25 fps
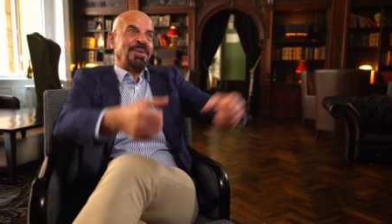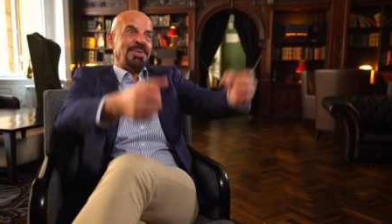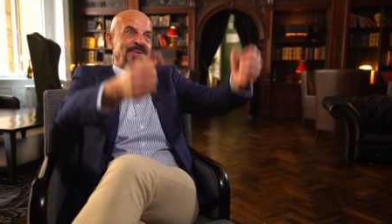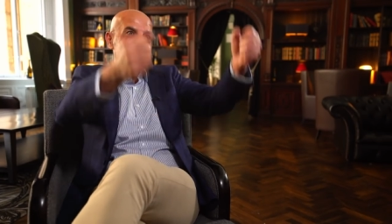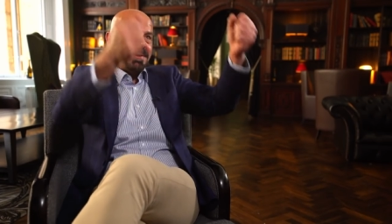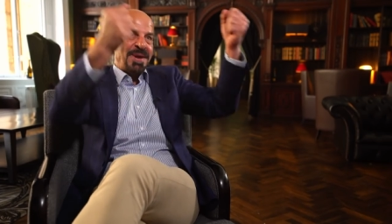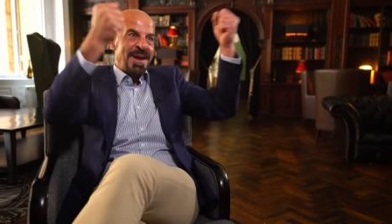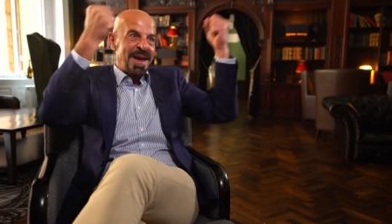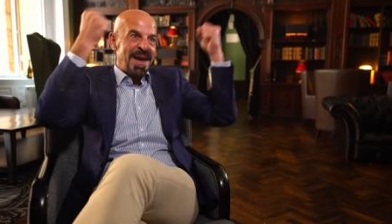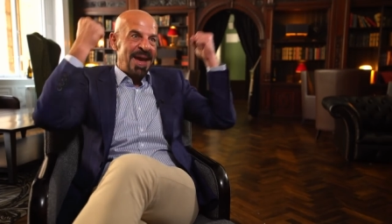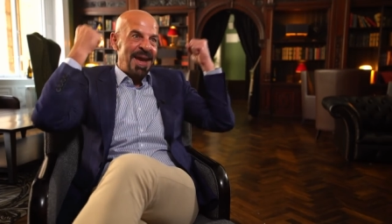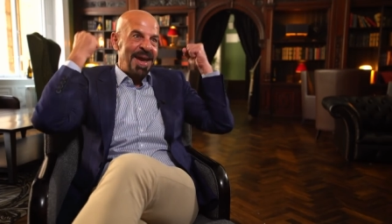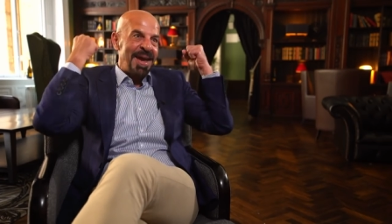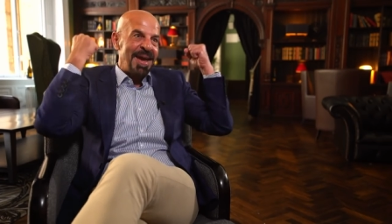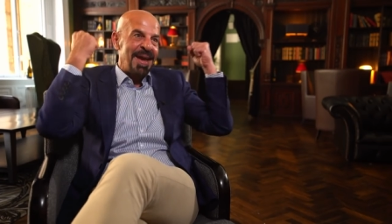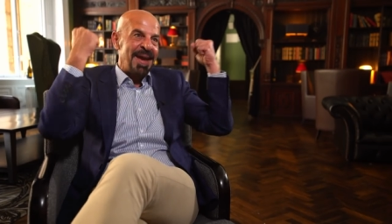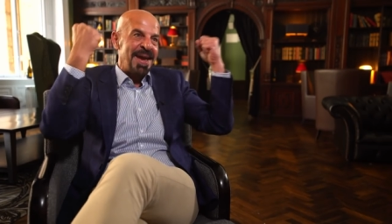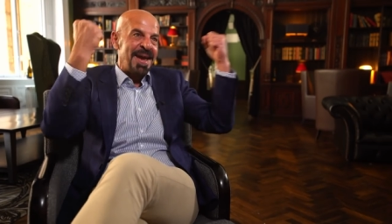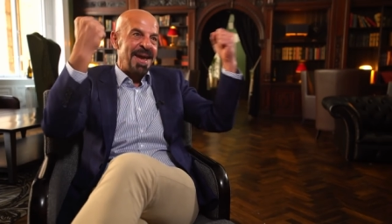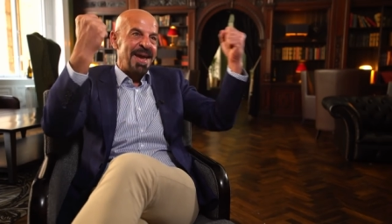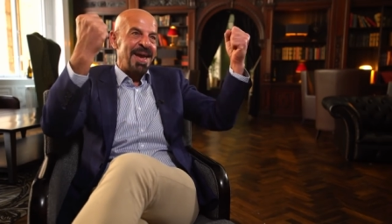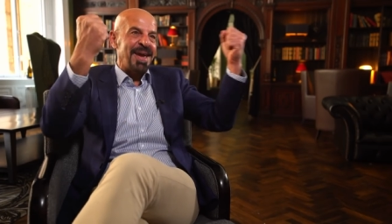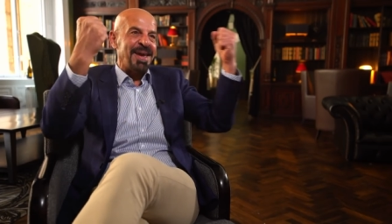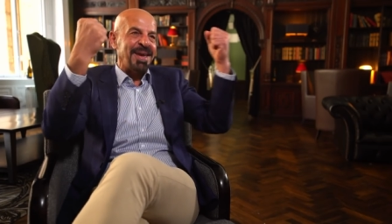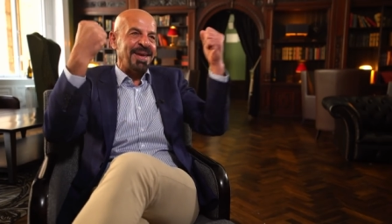I went,
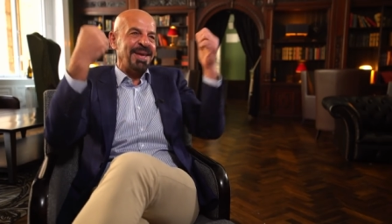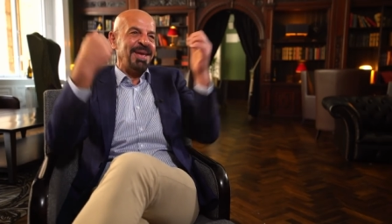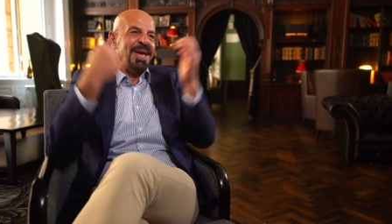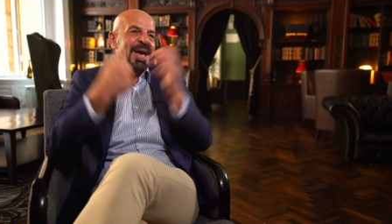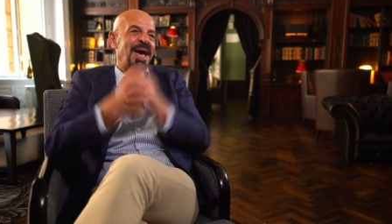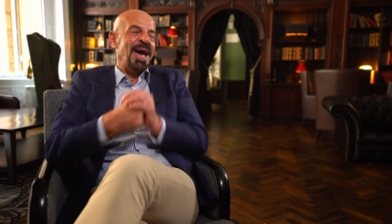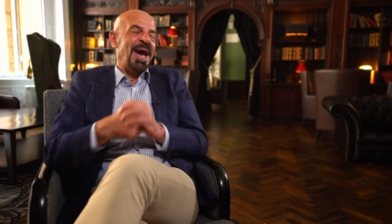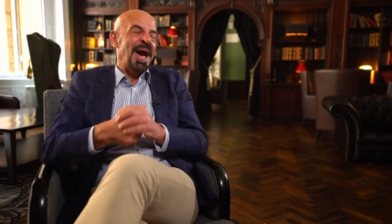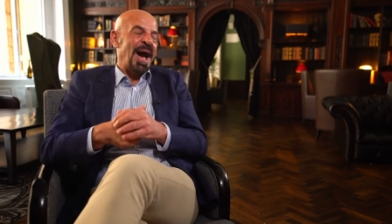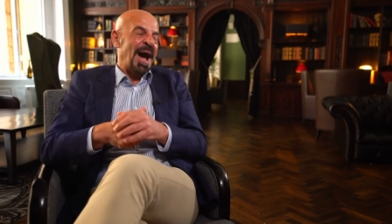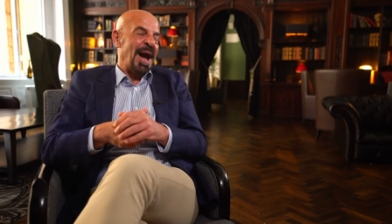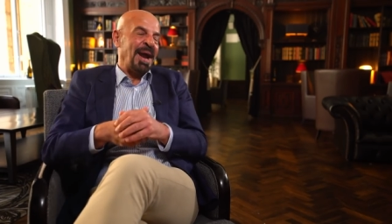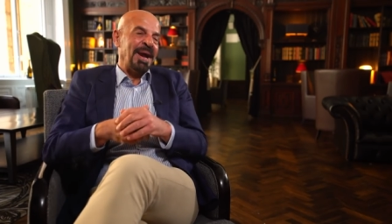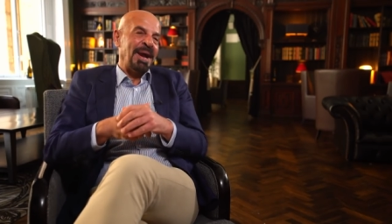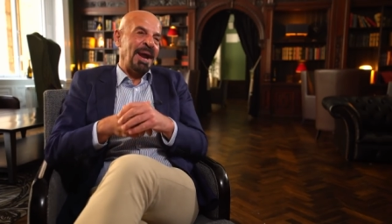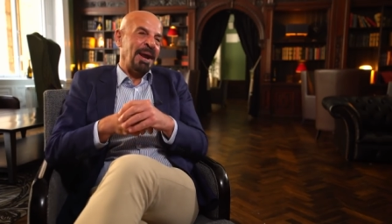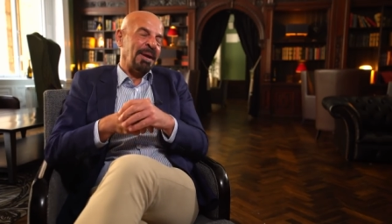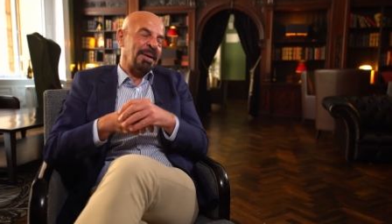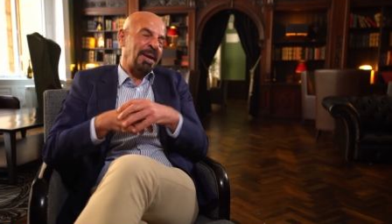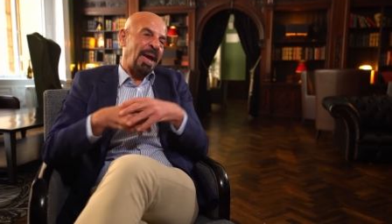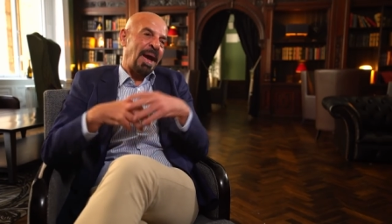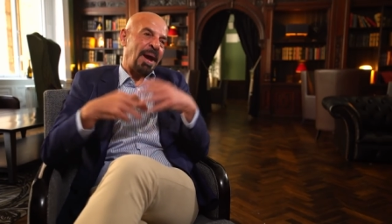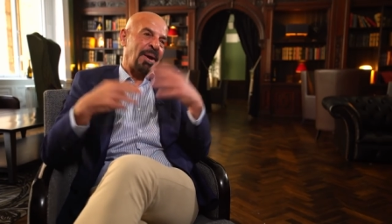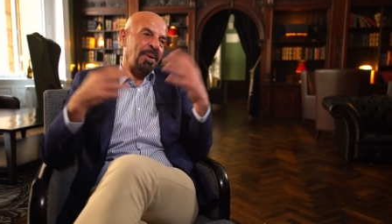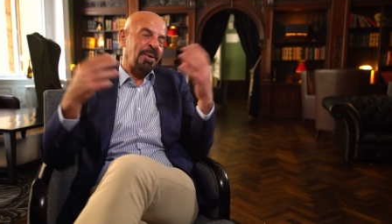yay! And
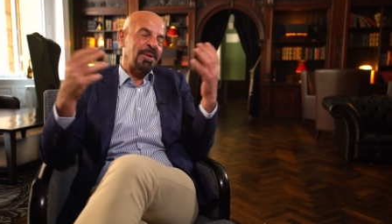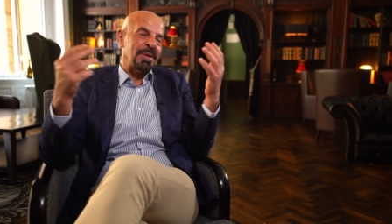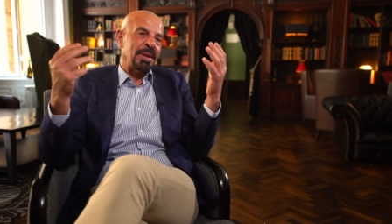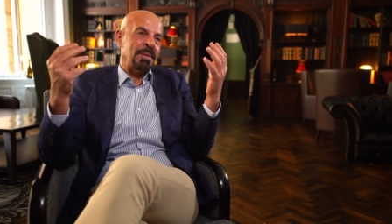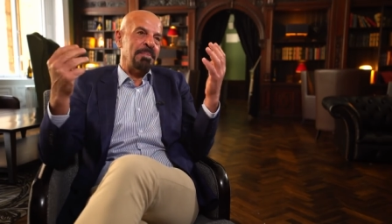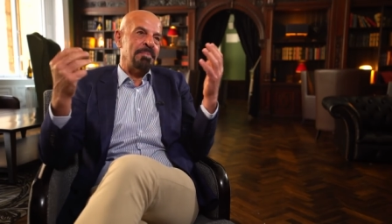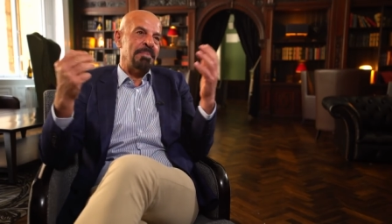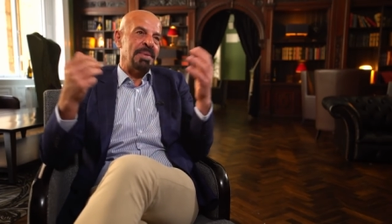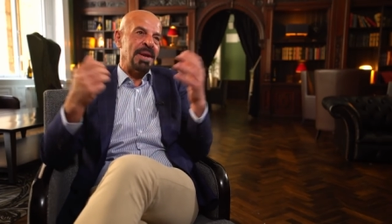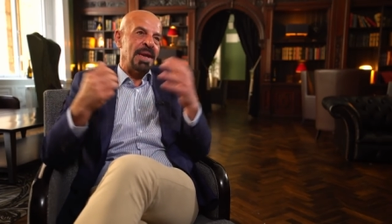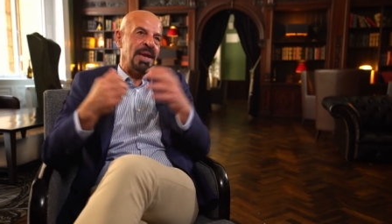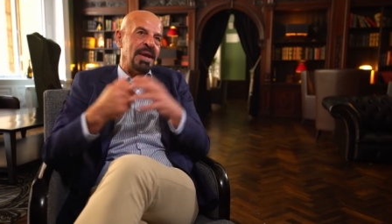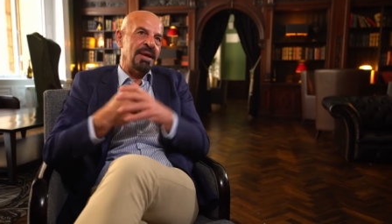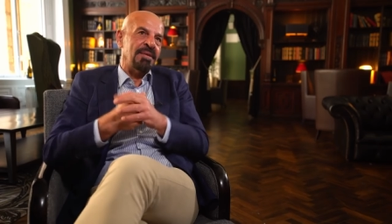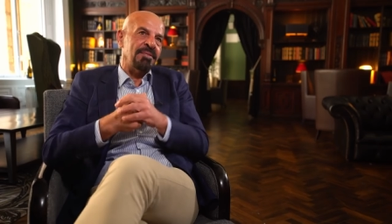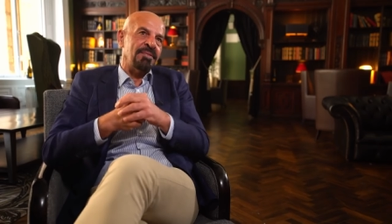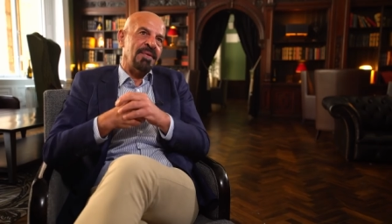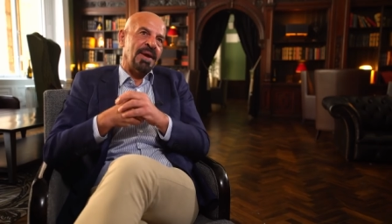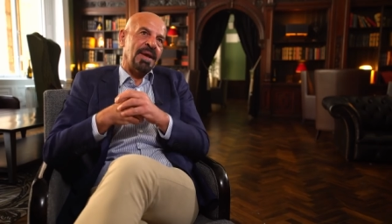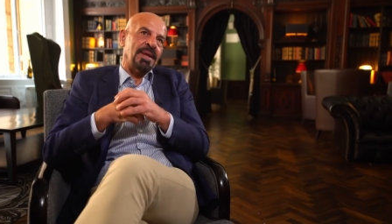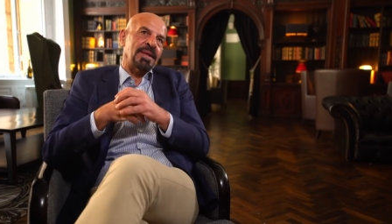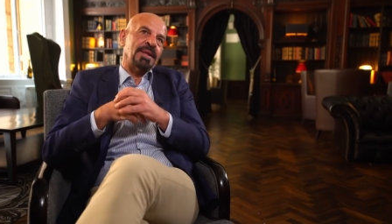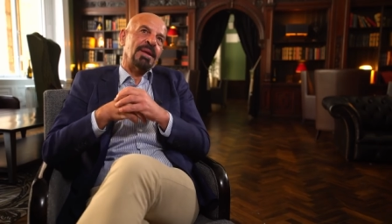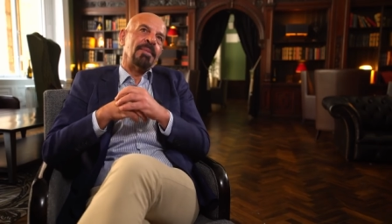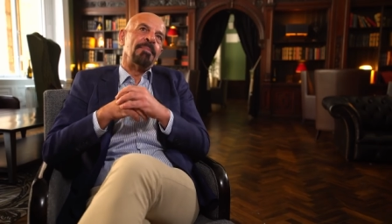I, I couldn't believe
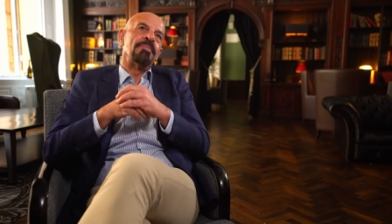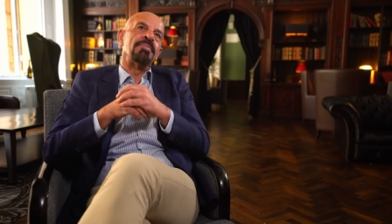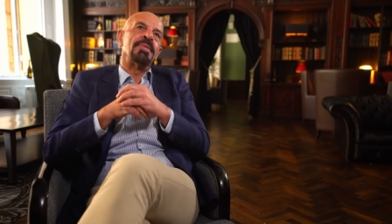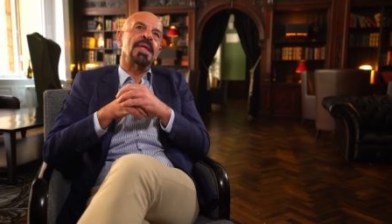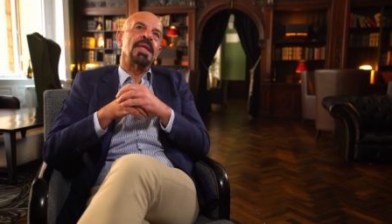it.